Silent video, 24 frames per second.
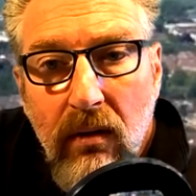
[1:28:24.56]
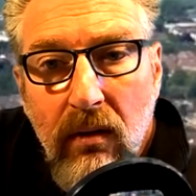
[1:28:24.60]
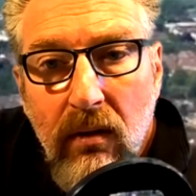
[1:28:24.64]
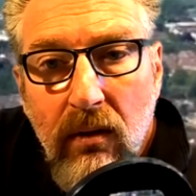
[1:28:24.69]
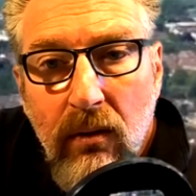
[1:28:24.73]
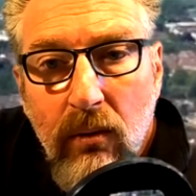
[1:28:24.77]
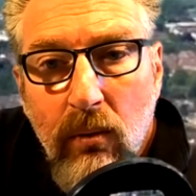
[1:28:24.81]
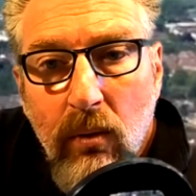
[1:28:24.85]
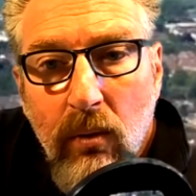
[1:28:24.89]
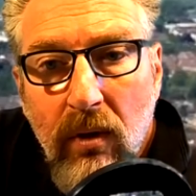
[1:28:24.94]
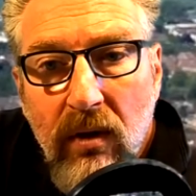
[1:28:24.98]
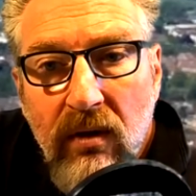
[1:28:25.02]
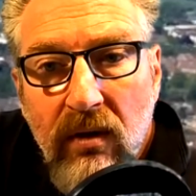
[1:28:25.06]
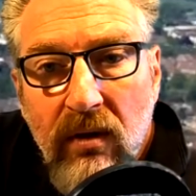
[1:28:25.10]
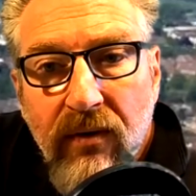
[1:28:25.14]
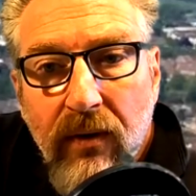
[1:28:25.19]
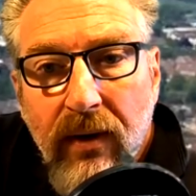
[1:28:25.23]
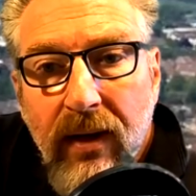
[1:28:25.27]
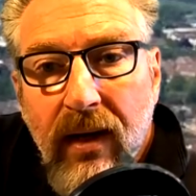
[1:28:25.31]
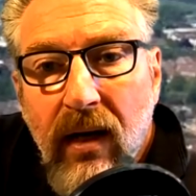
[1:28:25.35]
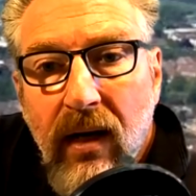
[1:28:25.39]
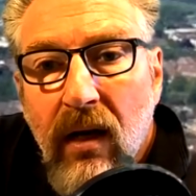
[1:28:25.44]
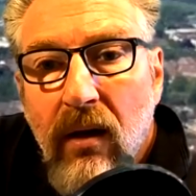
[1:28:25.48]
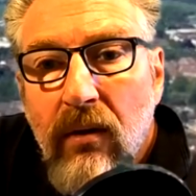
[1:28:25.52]
who works very
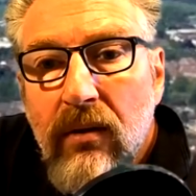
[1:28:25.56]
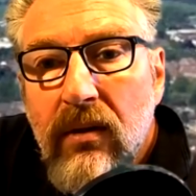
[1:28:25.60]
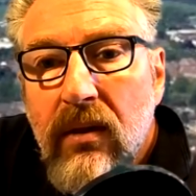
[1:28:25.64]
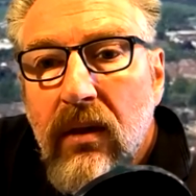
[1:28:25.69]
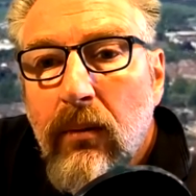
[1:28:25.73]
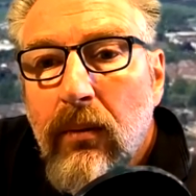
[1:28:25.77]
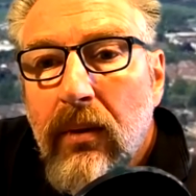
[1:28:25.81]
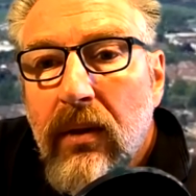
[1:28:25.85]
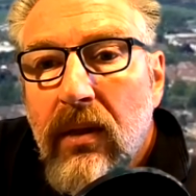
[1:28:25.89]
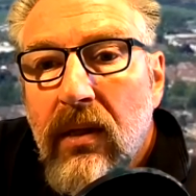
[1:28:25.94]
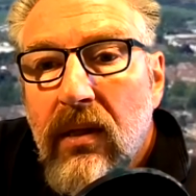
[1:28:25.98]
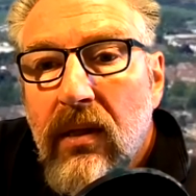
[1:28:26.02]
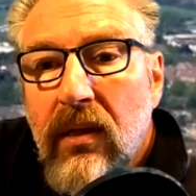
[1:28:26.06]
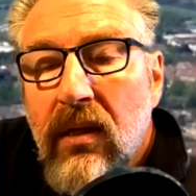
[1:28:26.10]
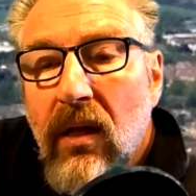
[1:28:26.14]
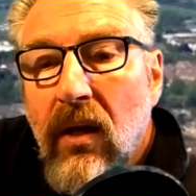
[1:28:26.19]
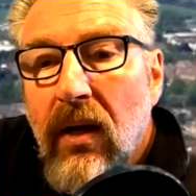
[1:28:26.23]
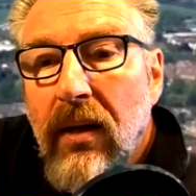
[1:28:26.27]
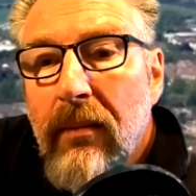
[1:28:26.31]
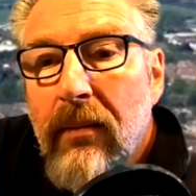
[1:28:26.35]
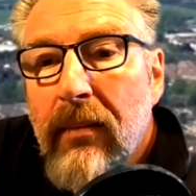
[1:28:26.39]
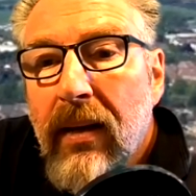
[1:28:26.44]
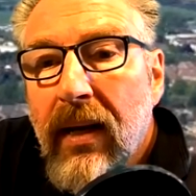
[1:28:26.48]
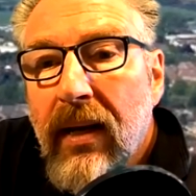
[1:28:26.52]
closely with his
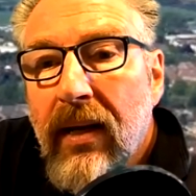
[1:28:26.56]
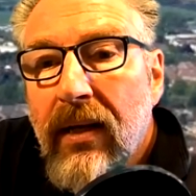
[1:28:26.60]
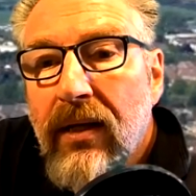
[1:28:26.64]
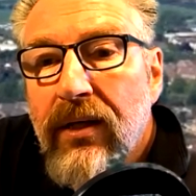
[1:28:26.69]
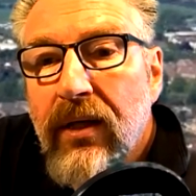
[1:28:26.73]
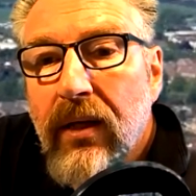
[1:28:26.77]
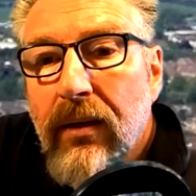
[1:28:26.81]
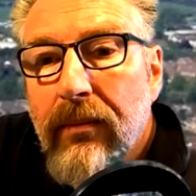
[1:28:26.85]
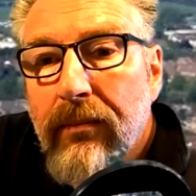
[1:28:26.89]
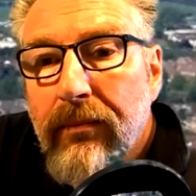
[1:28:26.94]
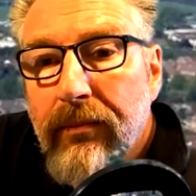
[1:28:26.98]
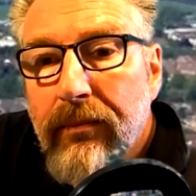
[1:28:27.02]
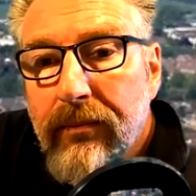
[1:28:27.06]
line manager,